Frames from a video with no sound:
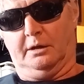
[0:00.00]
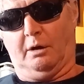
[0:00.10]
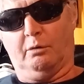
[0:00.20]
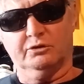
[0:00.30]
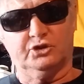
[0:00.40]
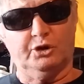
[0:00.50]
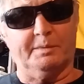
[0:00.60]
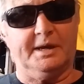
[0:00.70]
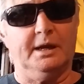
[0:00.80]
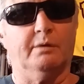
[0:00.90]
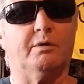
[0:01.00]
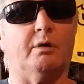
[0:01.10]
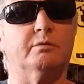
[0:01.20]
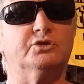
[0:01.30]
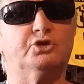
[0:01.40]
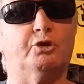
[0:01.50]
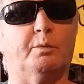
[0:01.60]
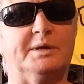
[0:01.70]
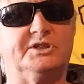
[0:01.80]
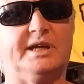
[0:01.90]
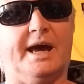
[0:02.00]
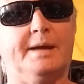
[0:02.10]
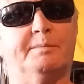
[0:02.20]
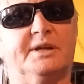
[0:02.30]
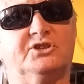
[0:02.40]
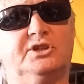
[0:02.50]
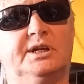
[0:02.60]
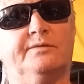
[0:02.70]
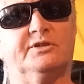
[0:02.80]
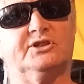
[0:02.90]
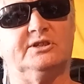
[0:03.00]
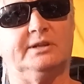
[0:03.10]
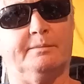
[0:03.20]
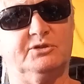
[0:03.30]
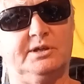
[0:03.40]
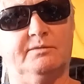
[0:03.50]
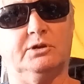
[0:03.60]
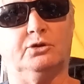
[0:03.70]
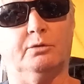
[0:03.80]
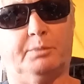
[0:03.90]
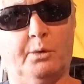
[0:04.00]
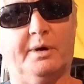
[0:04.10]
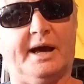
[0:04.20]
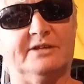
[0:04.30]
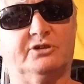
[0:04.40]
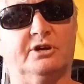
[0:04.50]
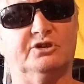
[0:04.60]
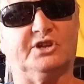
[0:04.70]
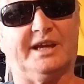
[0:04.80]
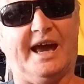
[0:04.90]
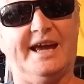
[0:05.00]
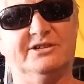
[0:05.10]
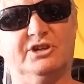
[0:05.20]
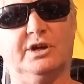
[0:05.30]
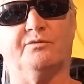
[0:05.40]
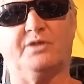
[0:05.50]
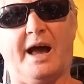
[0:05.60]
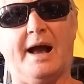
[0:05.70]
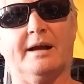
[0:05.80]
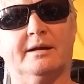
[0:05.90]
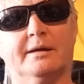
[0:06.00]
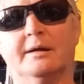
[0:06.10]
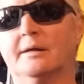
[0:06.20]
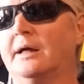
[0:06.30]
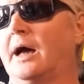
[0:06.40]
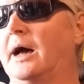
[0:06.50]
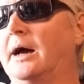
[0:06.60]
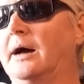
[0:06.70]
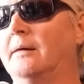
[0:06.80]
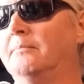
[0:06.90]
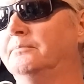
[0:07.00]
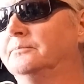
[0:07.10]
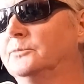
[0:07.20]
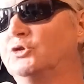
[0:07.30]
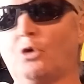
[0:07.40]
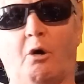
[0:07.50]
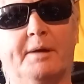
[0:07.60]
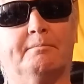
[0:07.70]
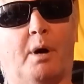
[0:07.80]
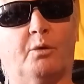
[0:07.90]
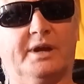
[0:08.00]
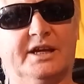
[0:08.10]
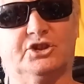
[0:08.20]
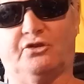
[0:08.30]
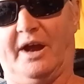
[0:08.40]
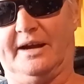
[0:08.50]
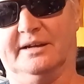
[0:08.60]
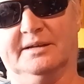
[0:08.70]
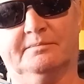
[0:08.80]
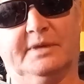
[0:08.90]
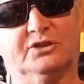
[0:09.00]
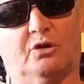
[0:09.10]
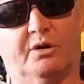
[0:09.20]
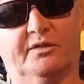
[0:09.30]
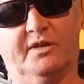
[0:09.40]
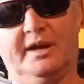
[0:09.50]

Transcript: golden syrup, a kilo of golden syrup once again, but instead of the number 72 Brew Enhance, I used a kg of dark dried malt extract that's gone in